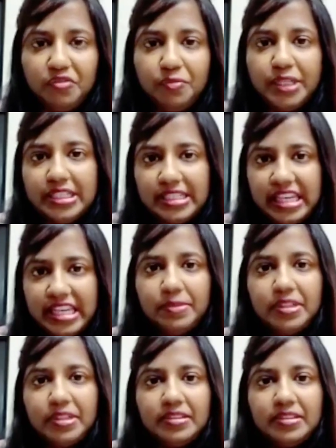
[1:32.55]
but the same
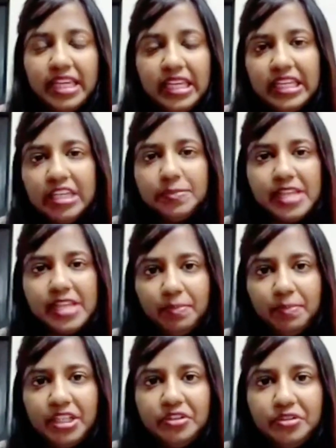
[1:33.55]
thing keeps
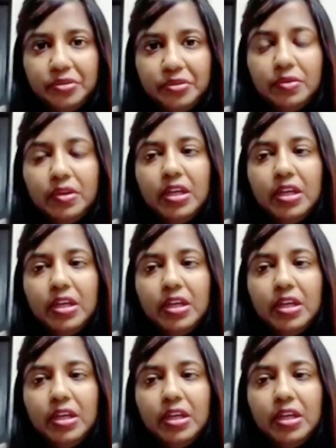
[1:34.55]
happening to you.